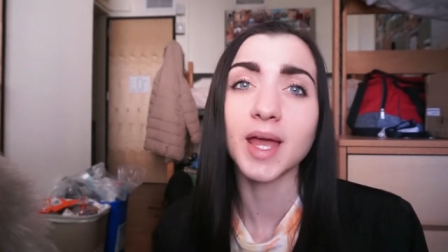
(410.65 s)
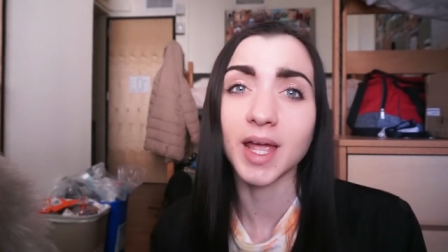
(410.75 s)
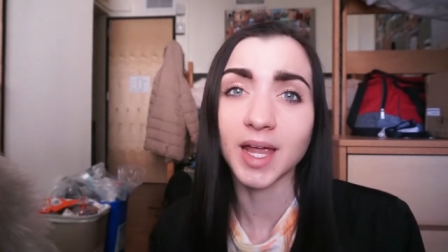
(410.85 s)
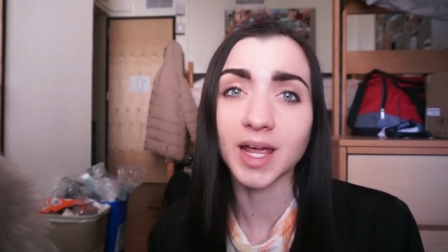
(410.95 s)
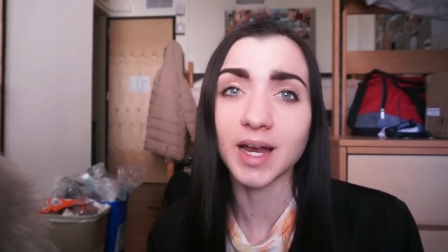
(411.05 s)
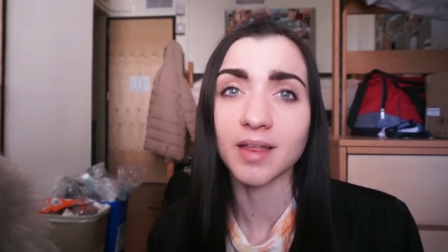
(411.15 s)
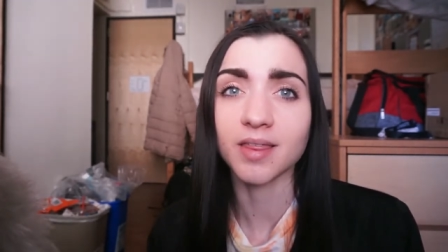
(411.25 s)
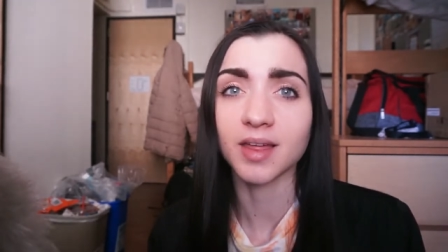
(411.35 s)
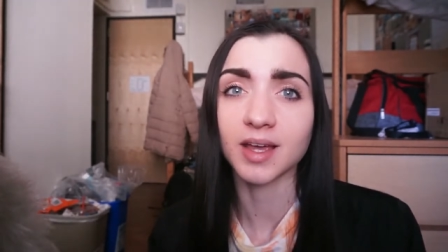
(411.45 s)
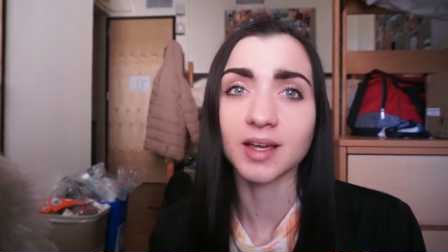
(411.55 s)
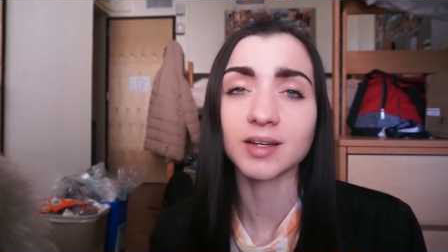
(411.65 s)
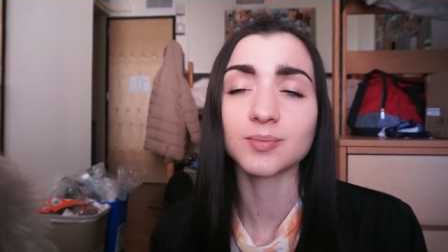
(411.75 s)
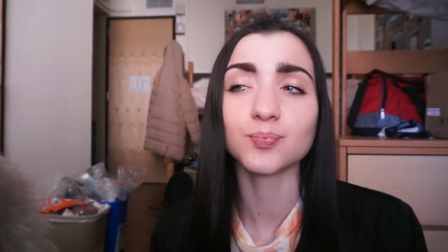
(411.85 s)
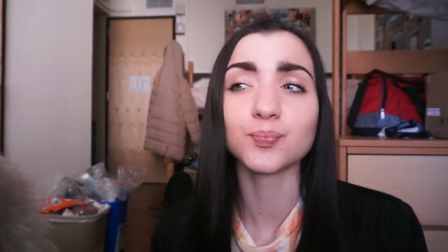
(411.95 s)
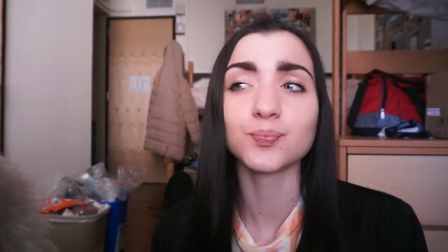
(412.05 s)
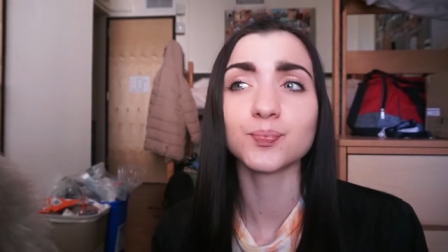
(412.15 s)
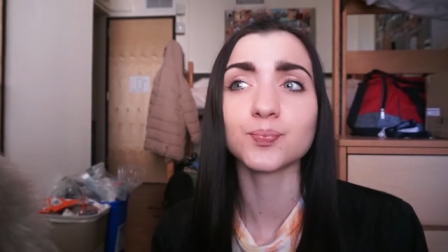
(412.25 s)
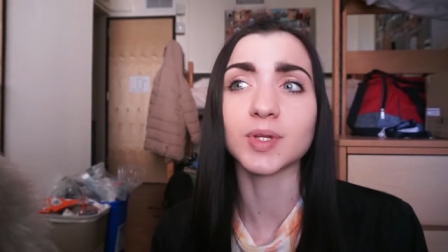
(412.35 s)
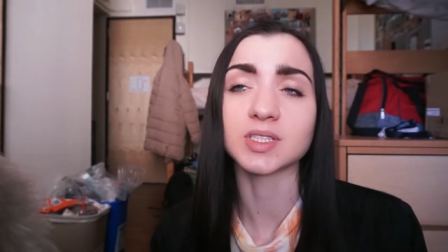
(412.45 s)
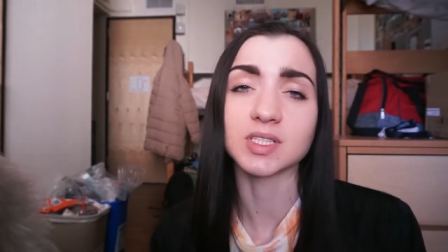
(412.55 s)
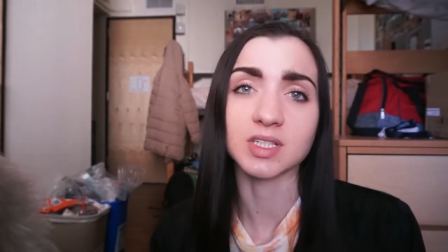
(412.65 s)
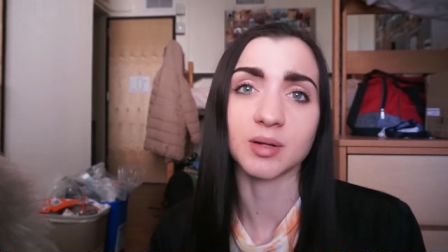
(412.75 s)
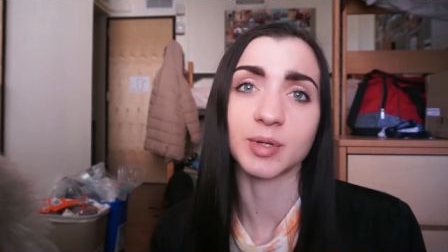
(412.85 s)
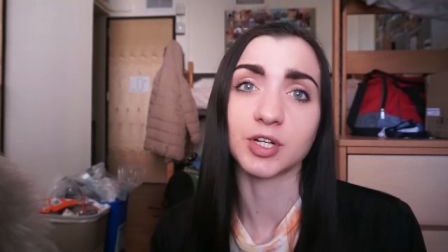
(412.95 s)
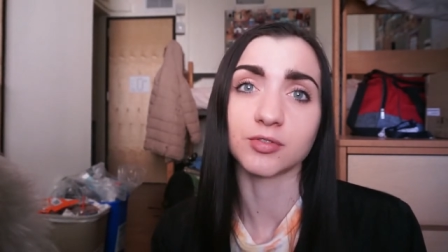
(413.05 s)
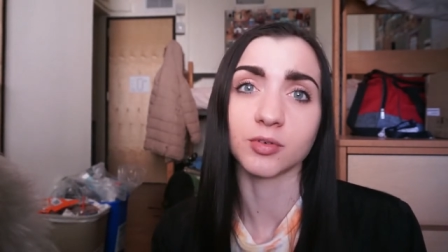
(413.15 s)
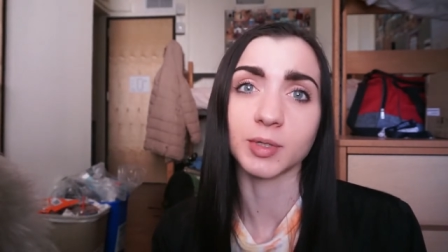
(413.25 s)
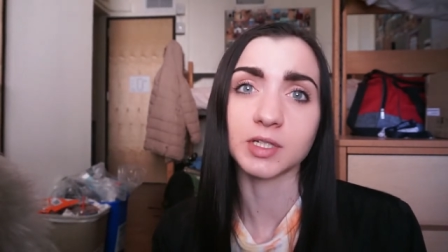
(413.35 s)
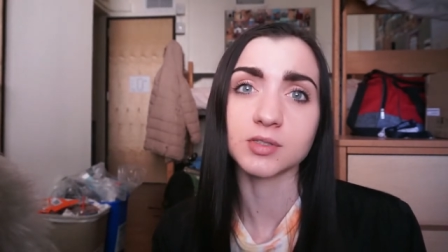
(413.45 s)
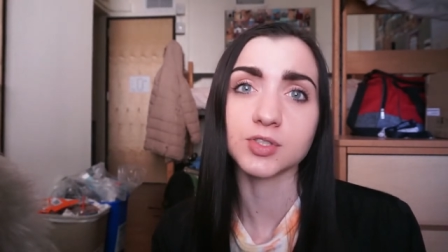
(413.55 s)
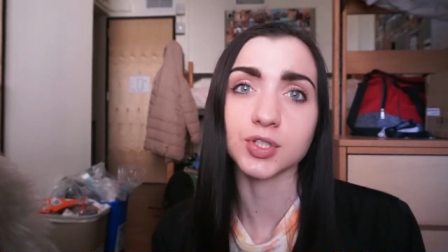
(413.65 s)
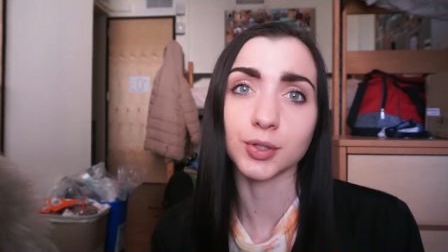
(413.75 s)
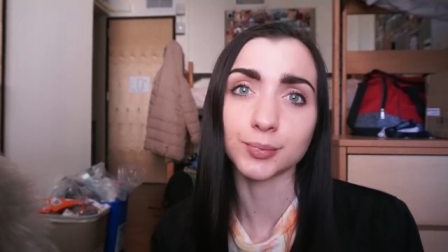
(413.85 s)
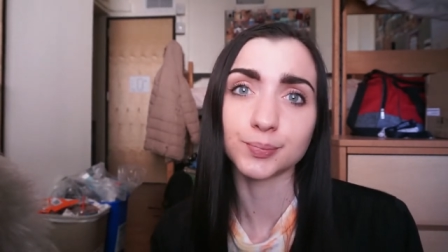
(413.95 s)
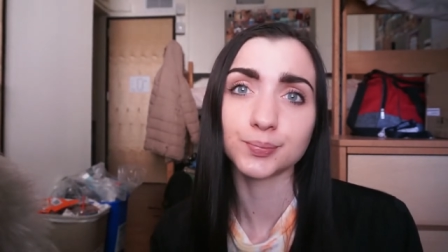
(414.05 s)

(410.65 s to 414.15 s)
And I think this is going to be good for me. So,